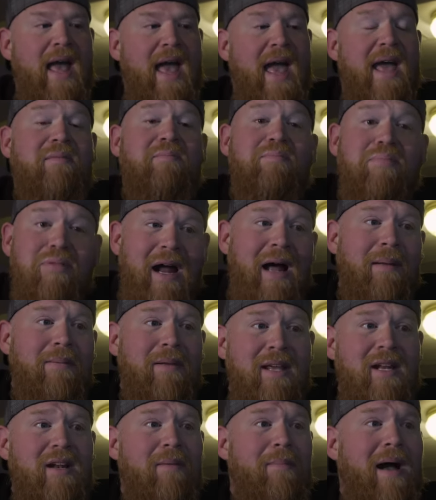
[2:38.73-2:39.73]
and
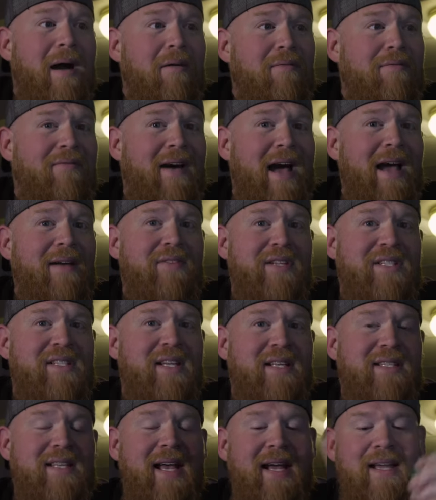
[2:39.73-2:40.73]
probably in about five to
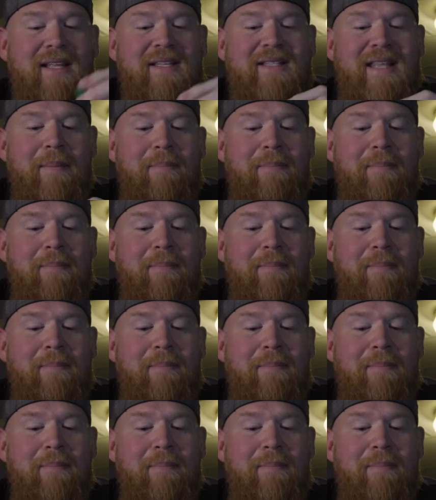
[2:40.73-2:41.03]
six seconds,